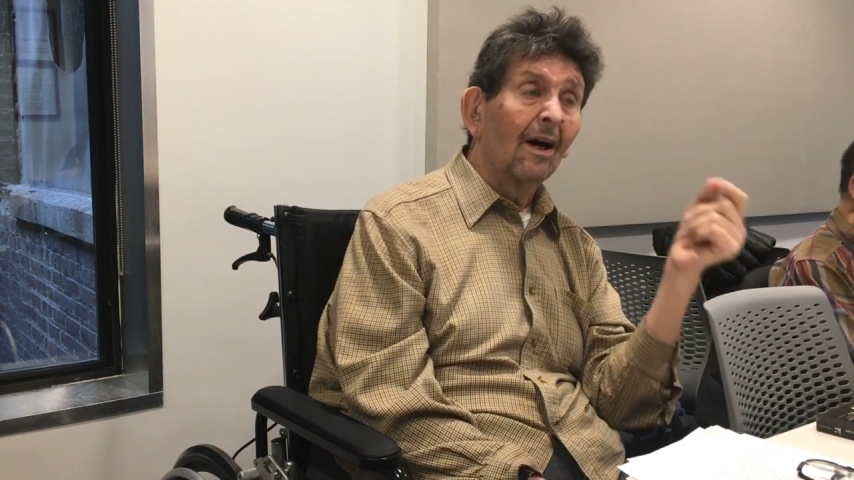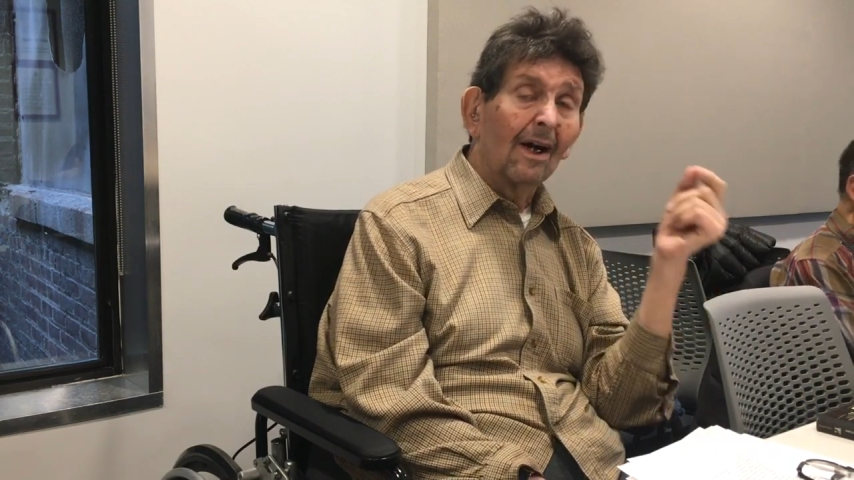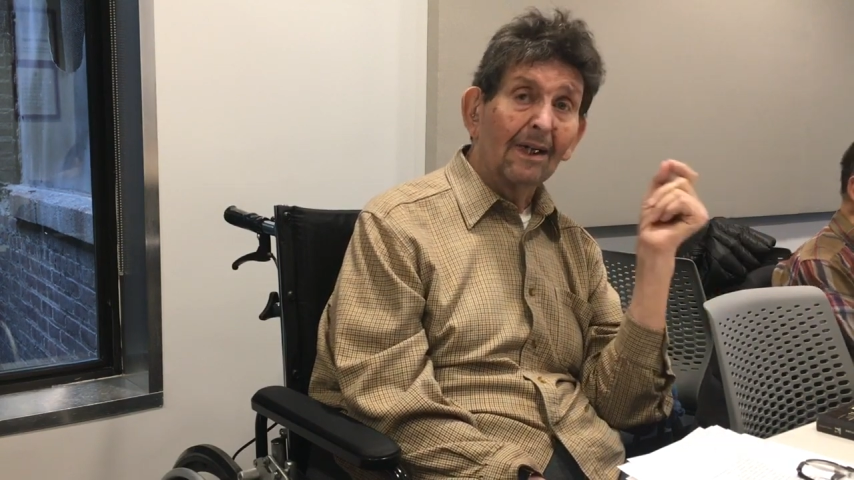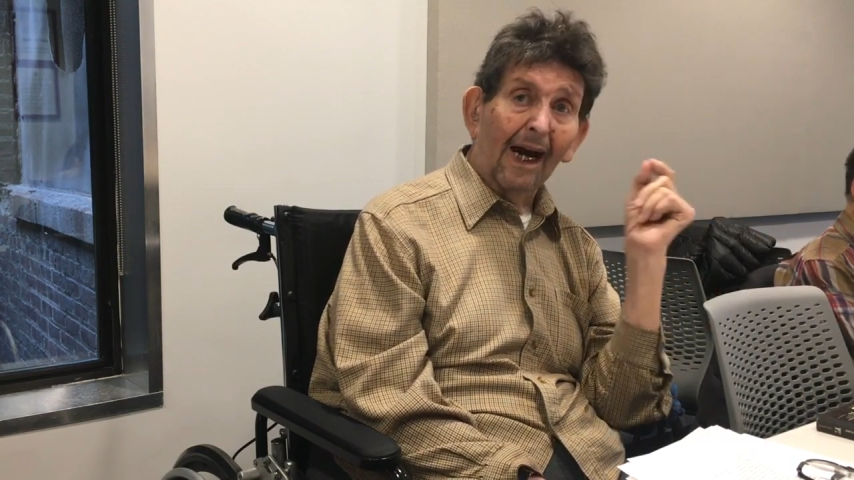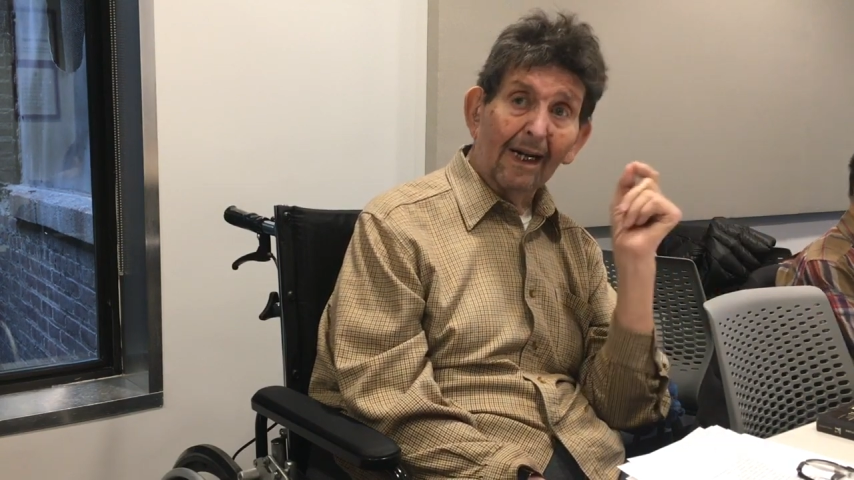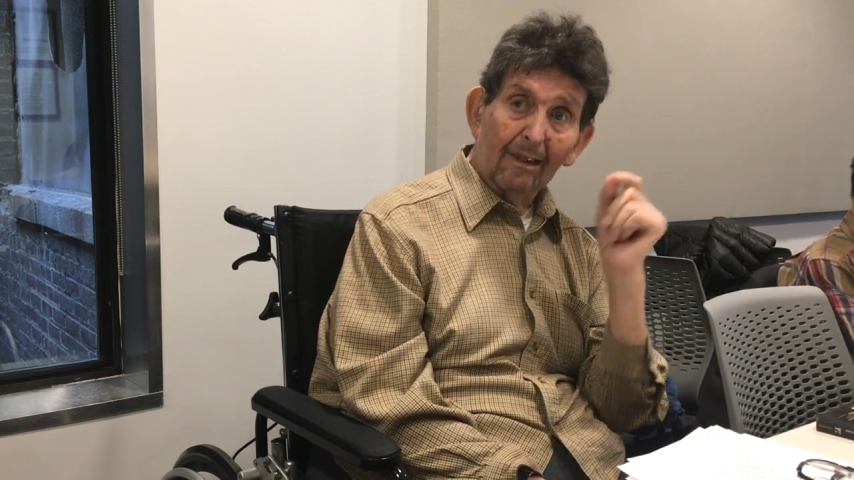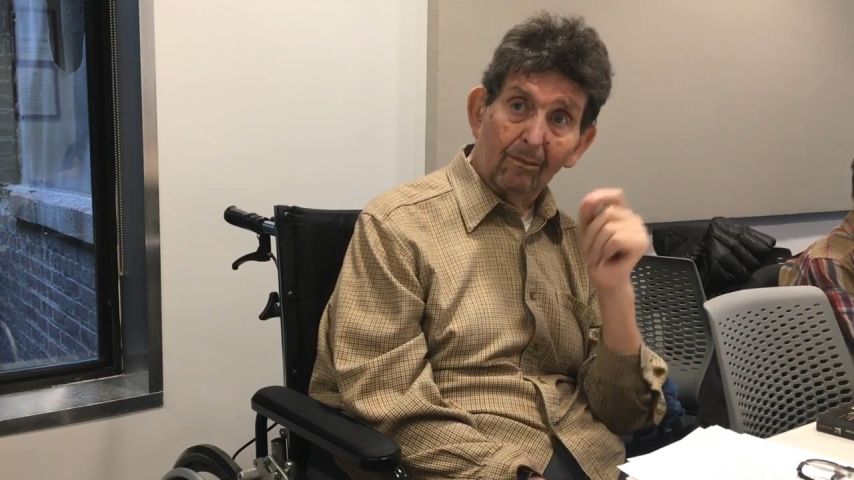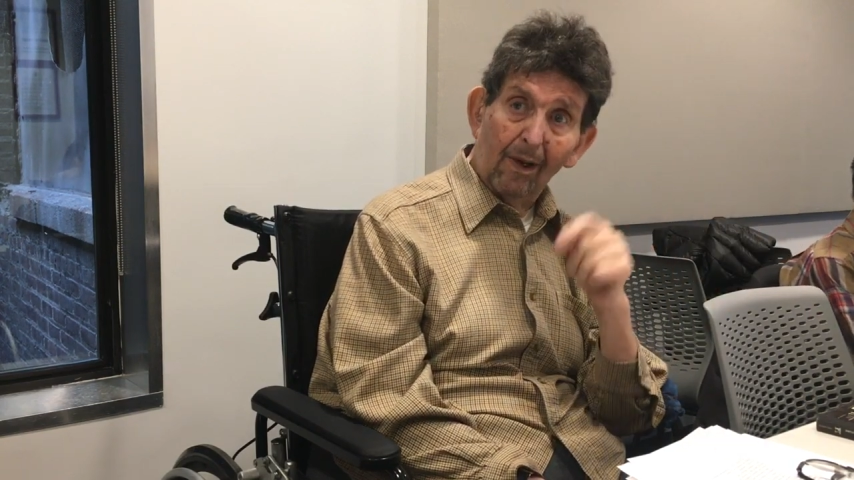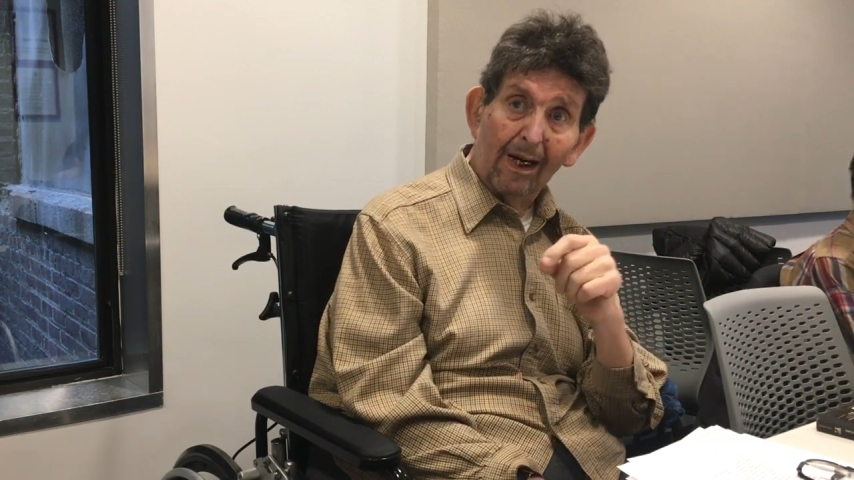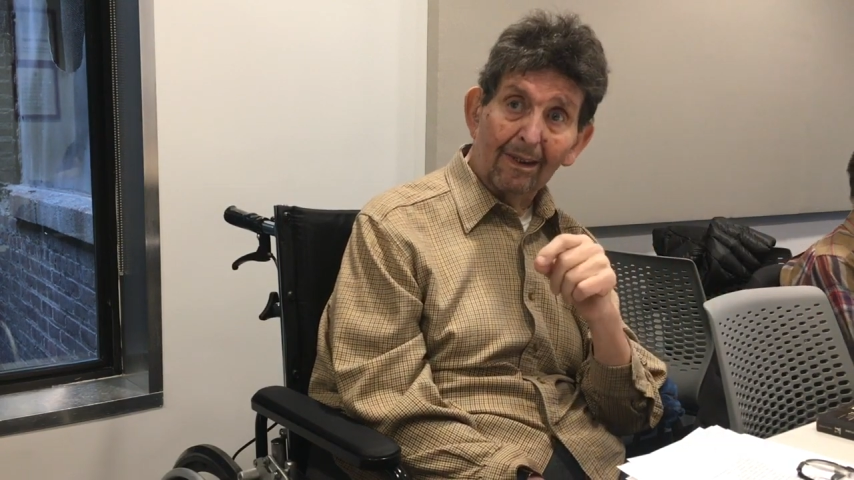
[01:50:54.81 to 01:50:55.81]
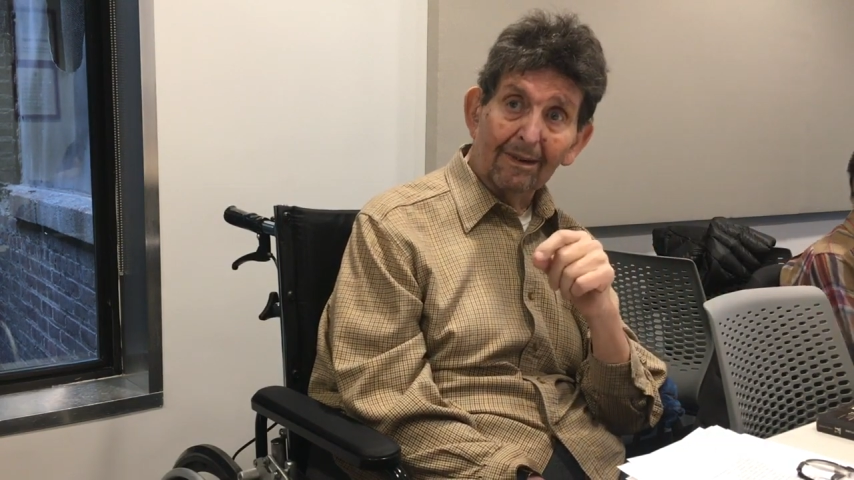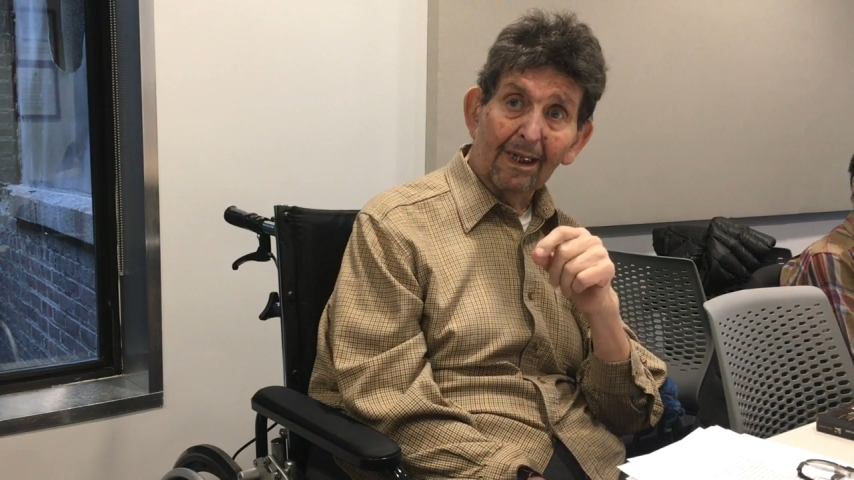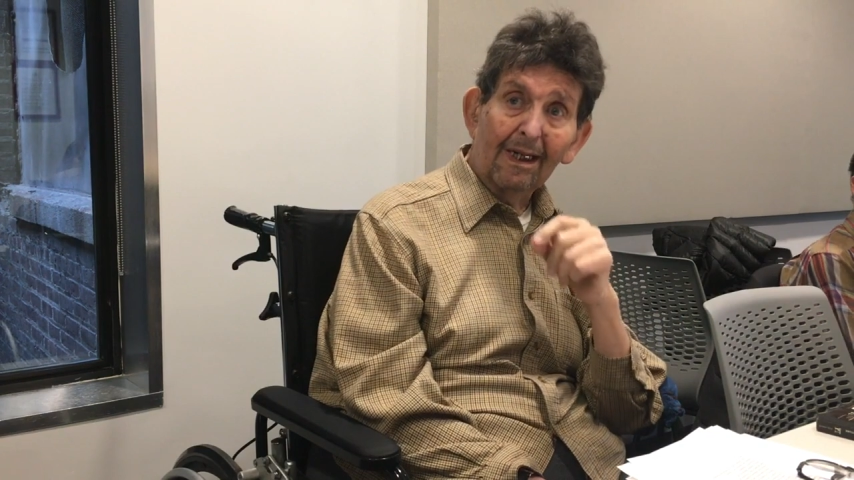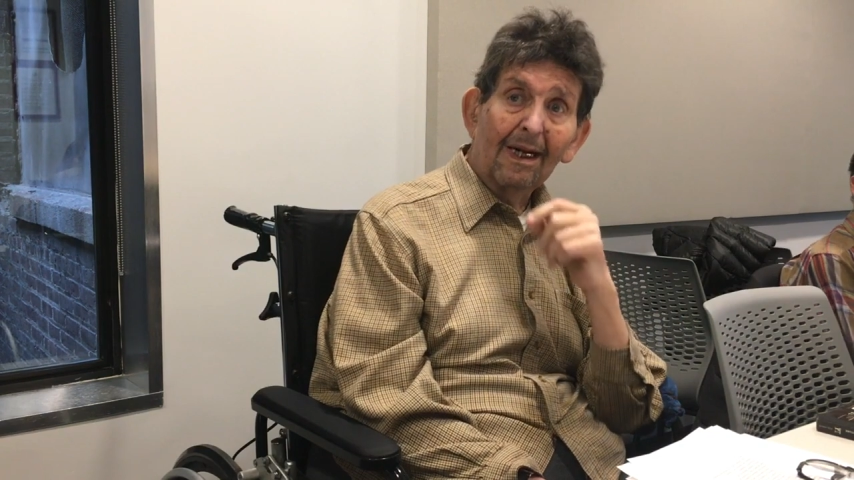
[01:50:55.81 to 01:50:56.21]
on Idlewild.